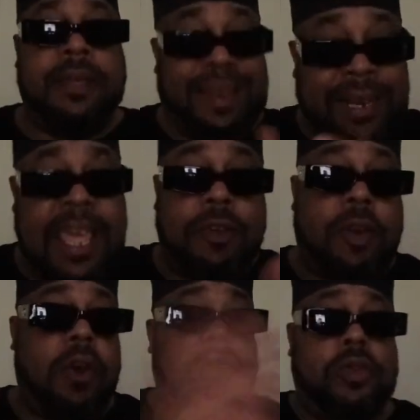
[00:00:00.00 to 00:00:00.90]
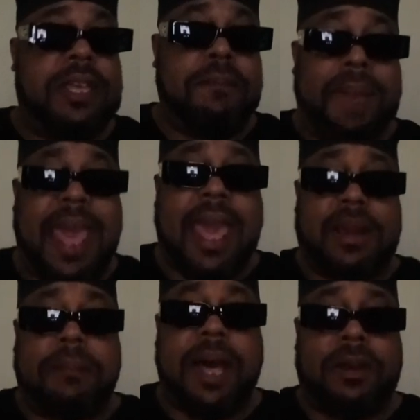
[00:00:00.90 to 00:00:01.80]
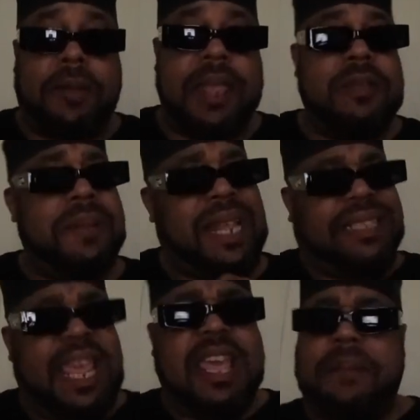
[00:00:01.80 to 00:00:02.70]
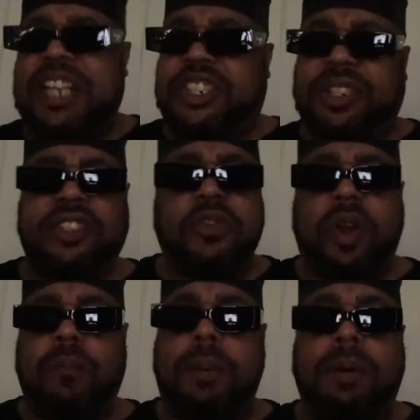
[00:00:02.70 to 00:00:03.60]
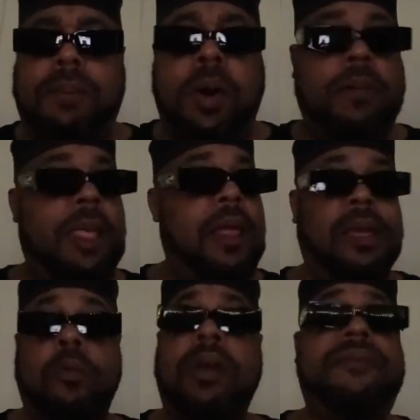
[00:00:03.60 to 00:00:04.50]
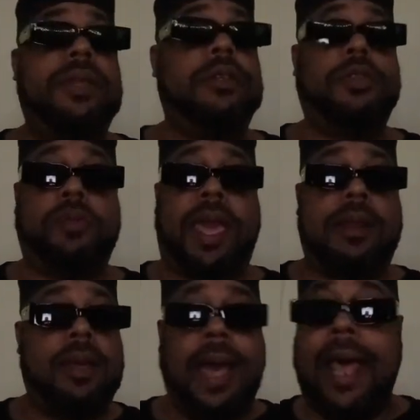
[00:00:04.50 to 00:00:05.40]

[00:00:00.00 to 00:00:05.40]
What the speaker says: And later on, you get mad about it, right? You be like, damn, I should have, boom, boom, boom. It wasn't for you to do that.